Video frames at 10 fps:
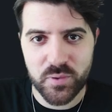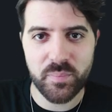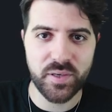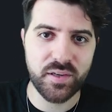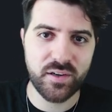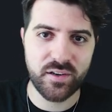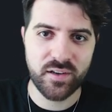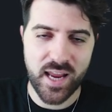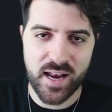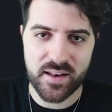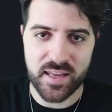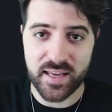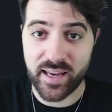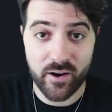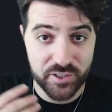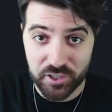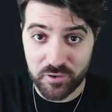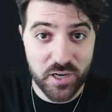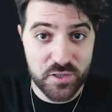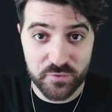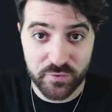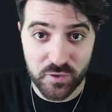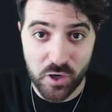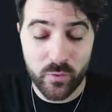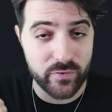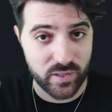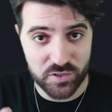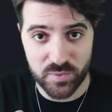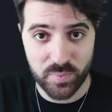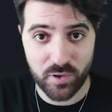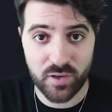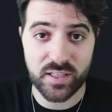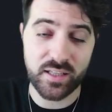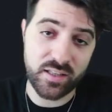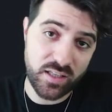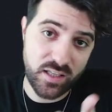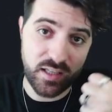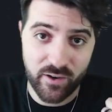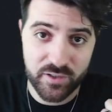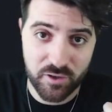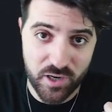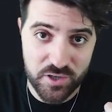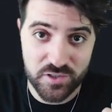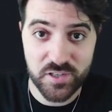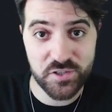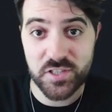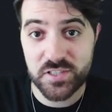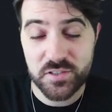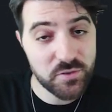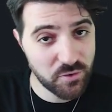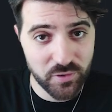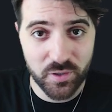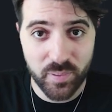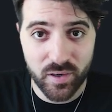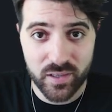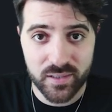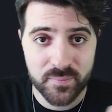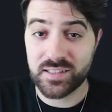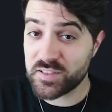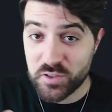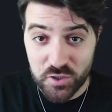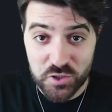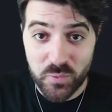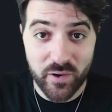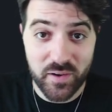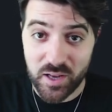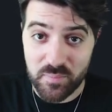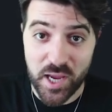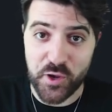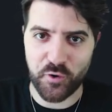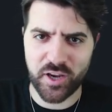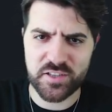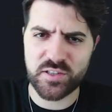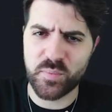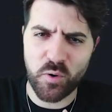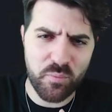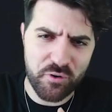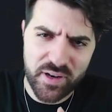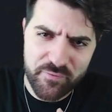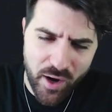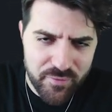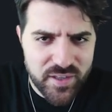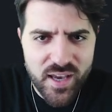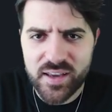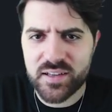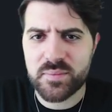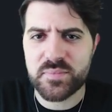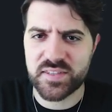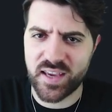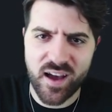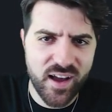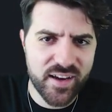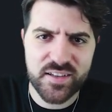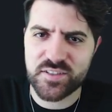appear in the character creation flow we've touched upon in the character creation and sheets tutorial part. This is also where you can make your custom homebrewed 5e items, kinds,